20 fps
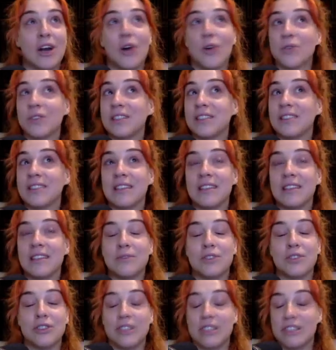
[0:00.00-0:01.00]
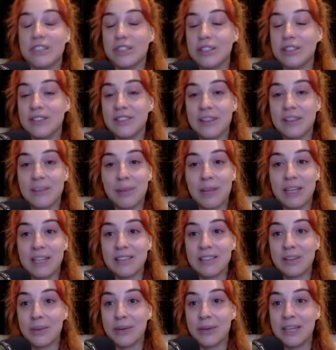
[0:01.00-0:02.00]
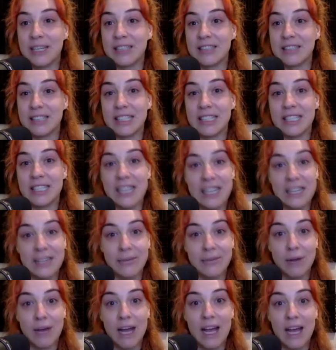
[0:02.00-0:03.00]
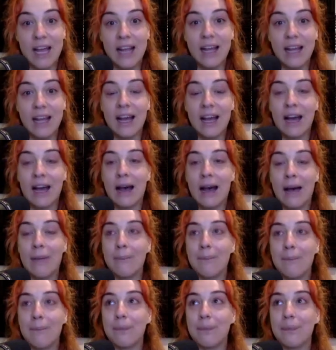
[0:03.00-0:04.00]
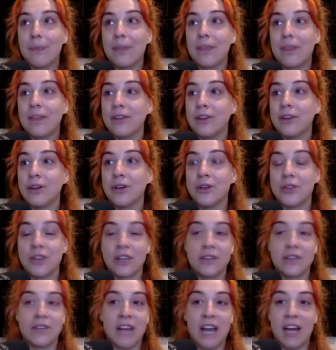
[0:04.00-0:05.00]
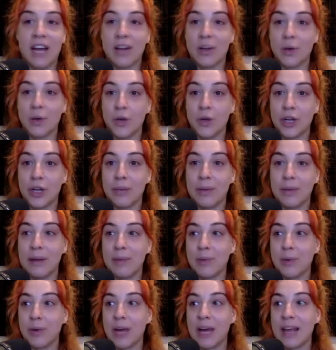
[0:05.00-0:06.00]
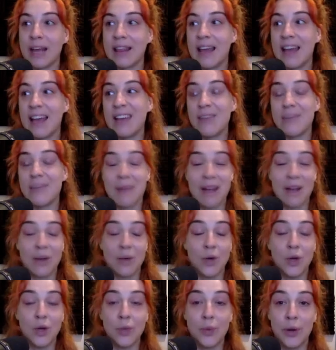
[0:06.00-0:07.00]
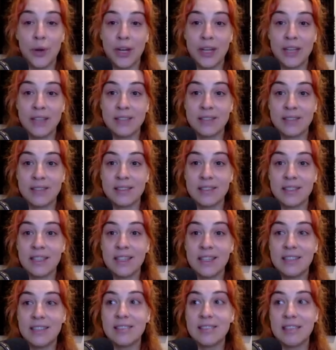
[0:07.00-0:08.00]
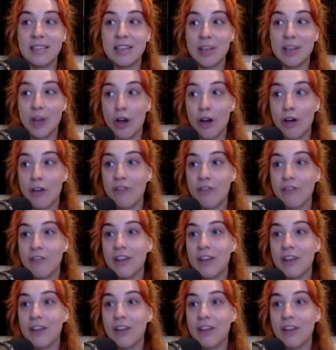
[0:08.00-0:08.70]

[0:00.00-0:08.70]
altered the trajectory of some players' careers in a negative way. You know, you think of Carter Gordon, people like that, even Michael Hooper and his sending off.